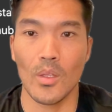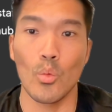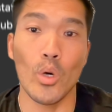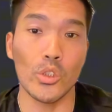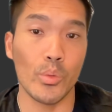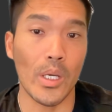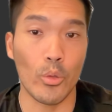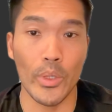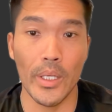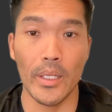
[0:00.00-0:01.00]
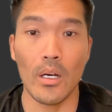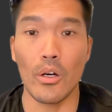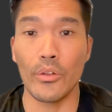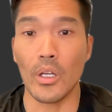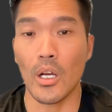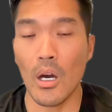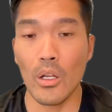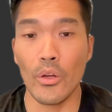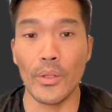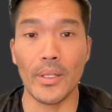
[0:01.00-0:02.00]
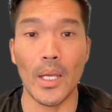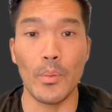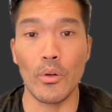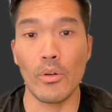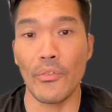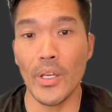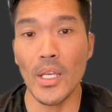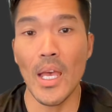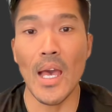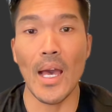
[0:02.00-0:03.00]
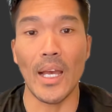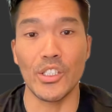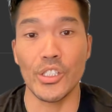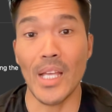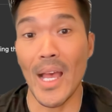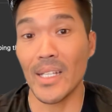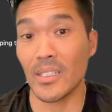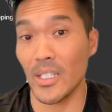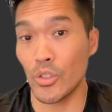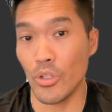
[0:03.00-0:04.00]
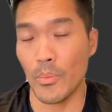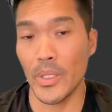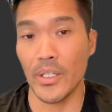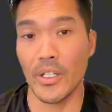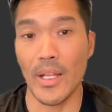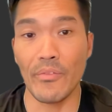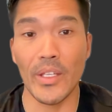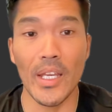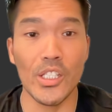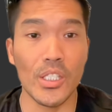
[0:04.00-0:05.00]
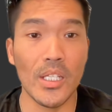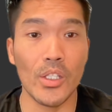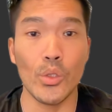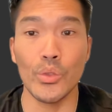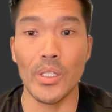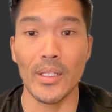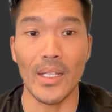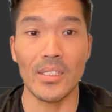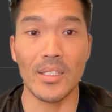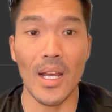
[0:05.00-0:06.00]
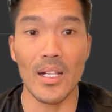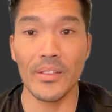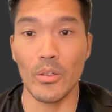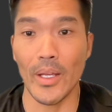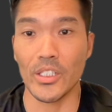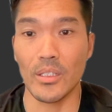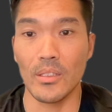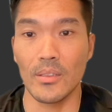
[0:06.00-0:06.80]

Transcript: Once we agreed on the color and typography, I just asked it to update the navigation using that style direction.